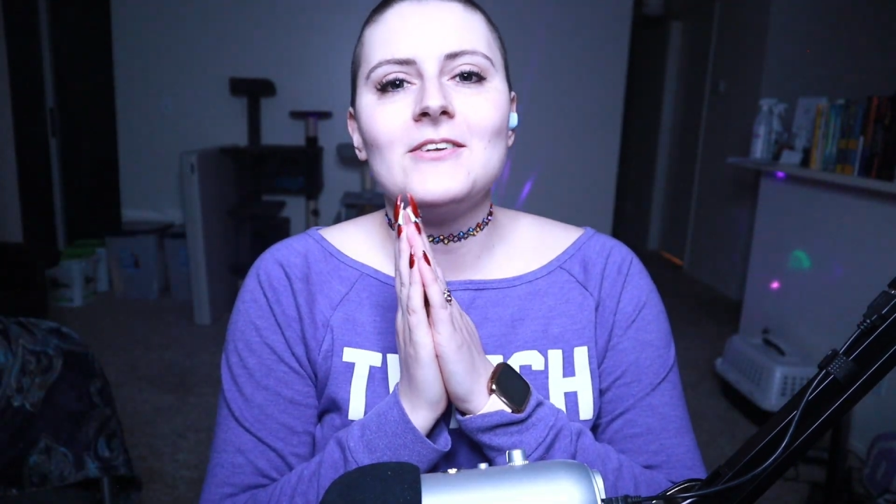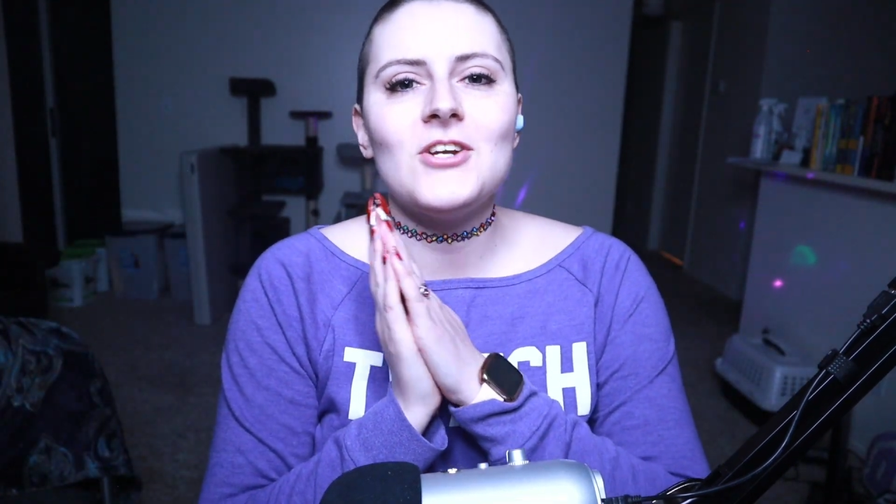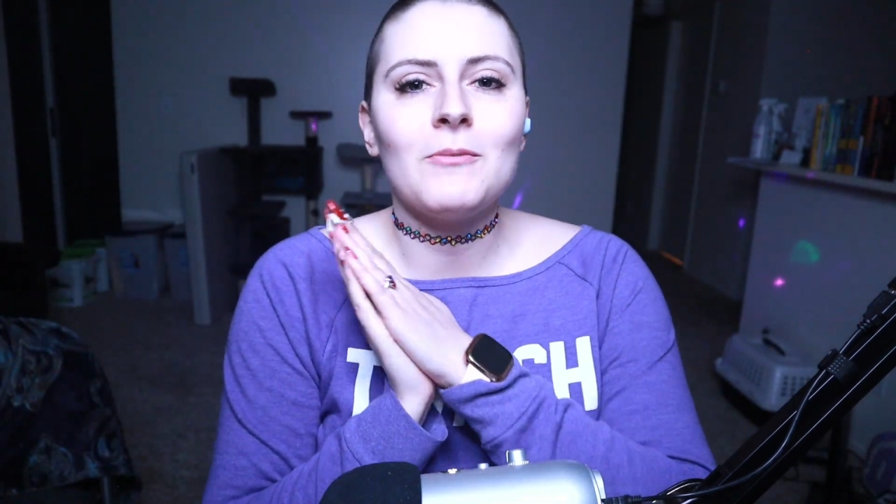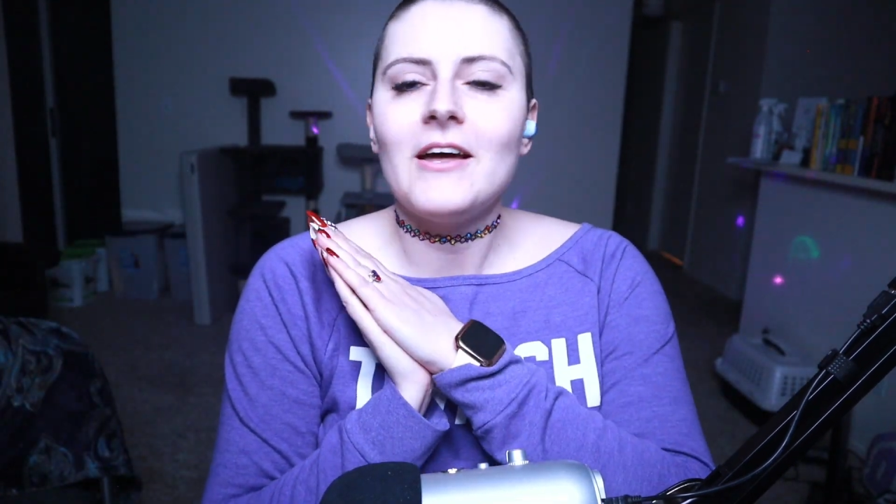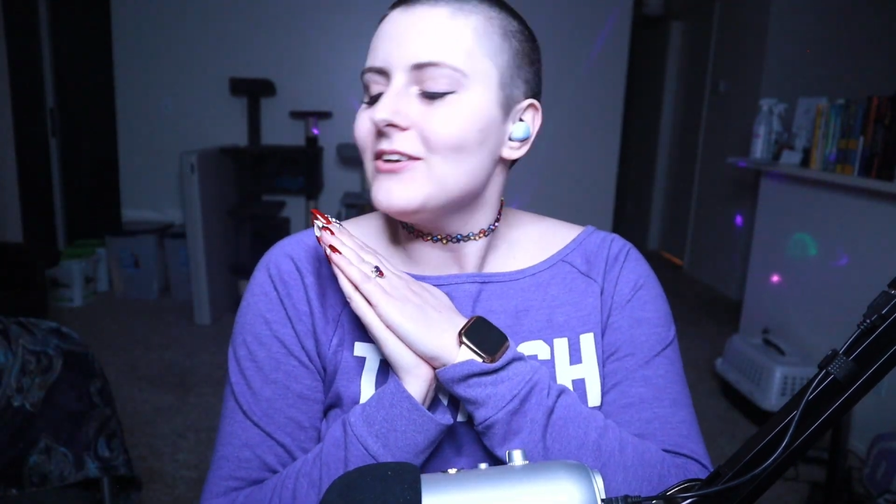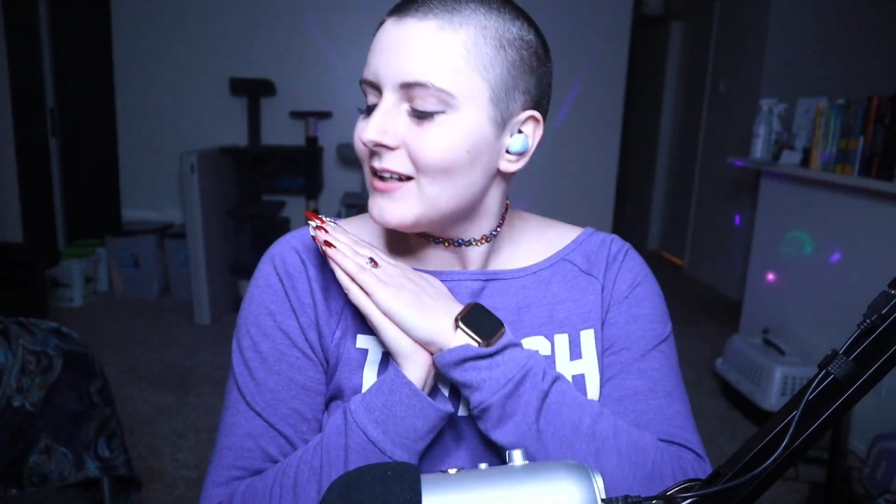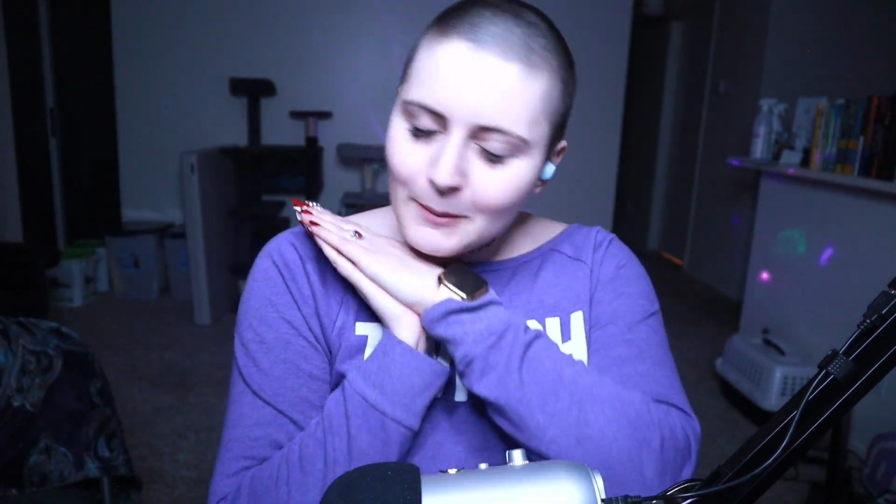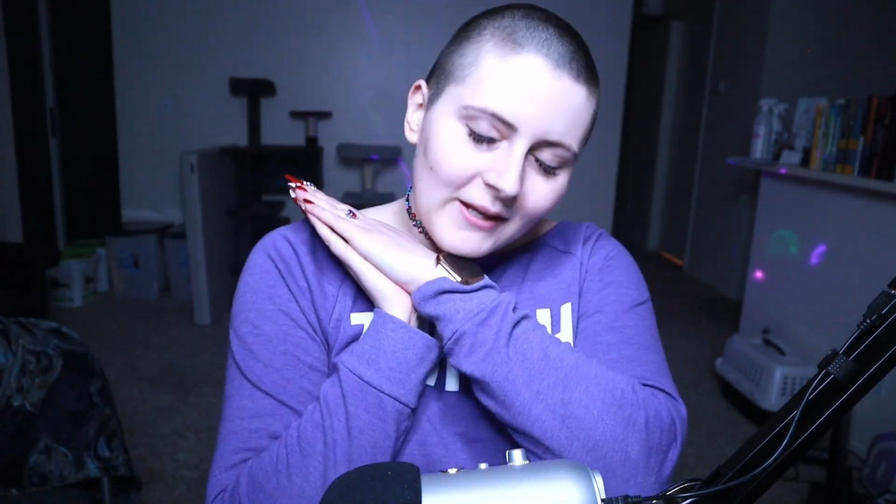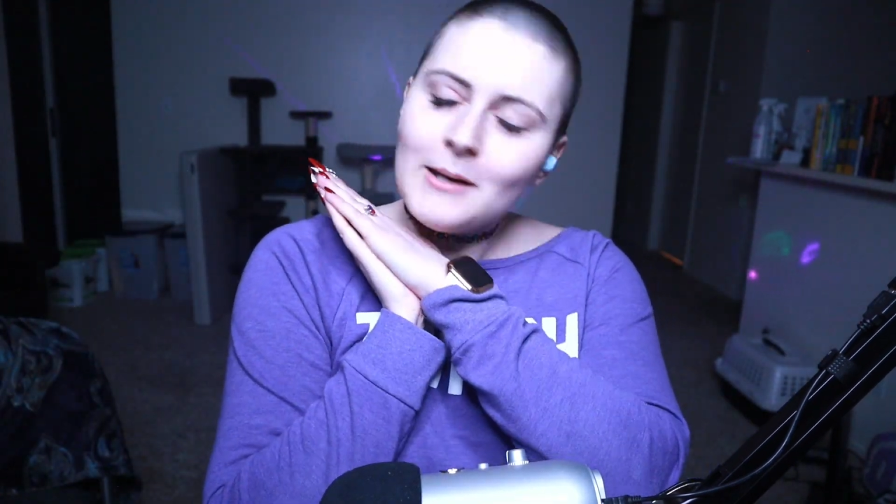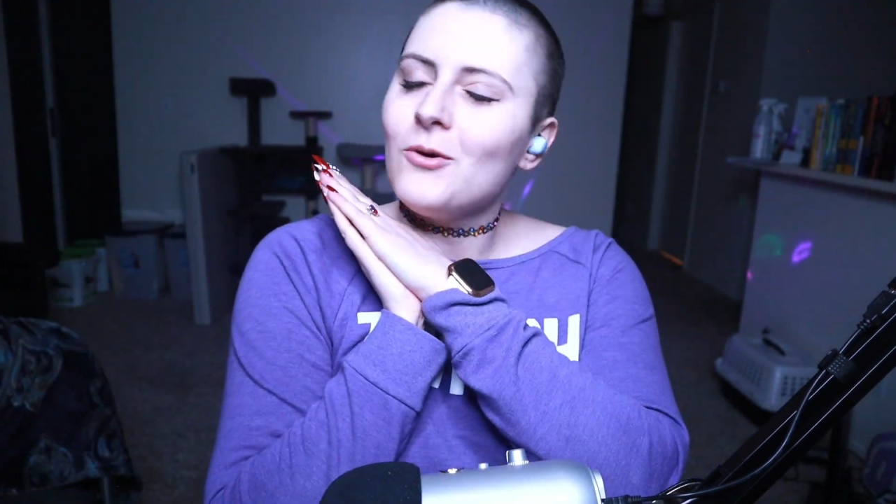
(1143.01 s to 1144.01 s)
and without taking up
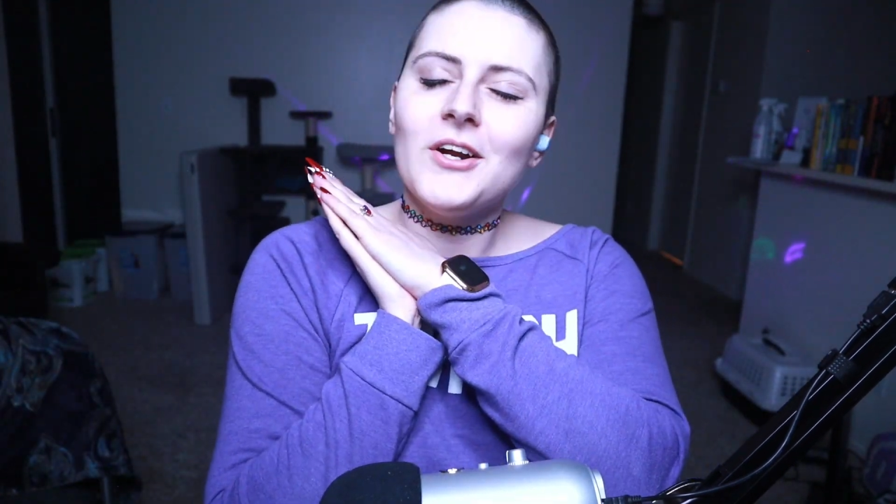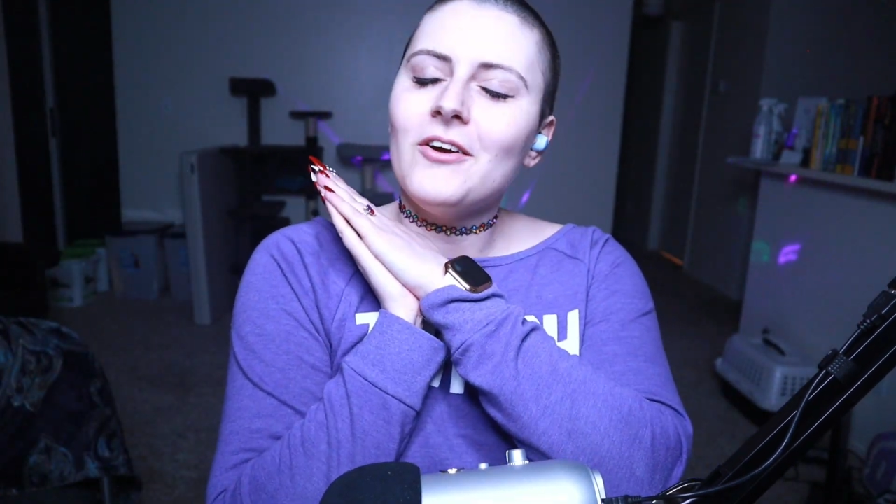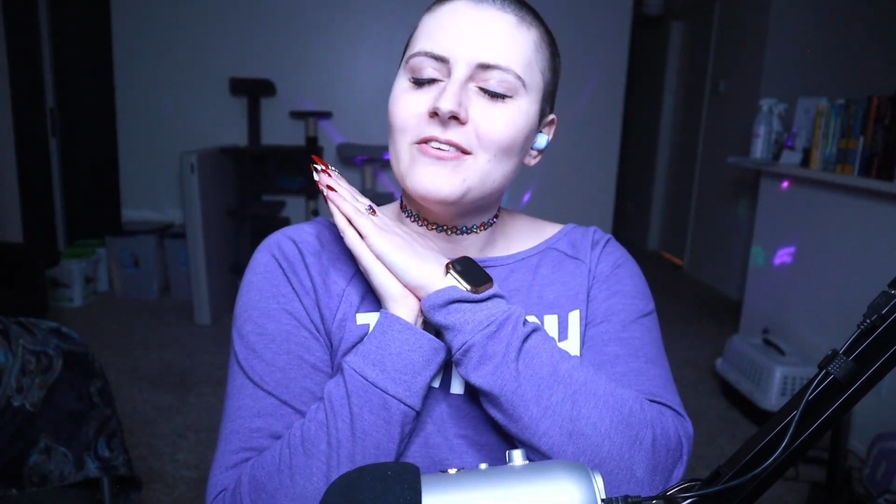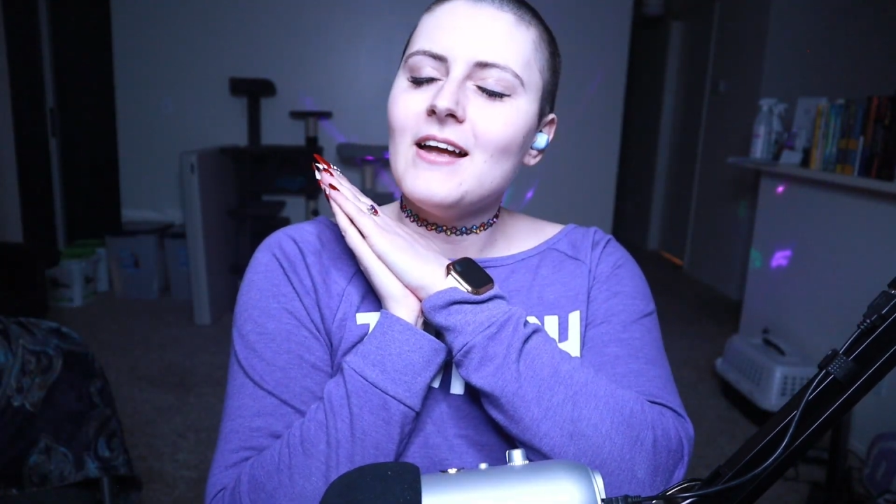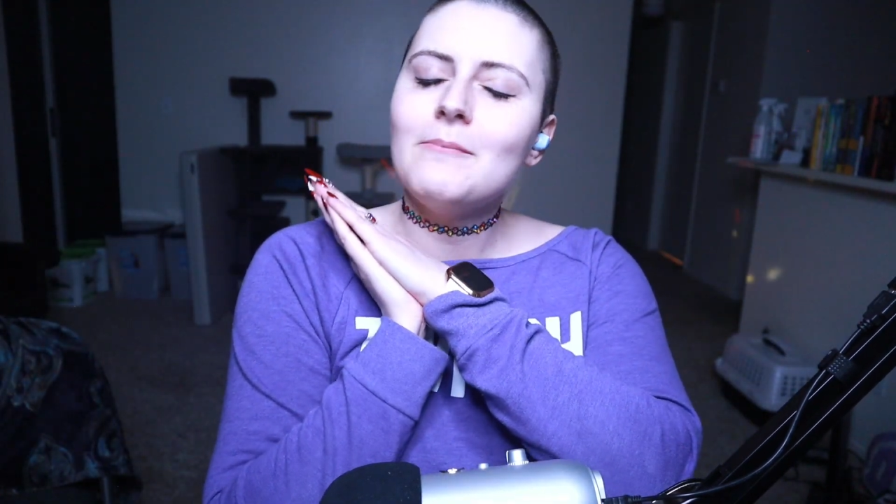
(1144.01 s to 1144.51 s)
any more of y'all's time,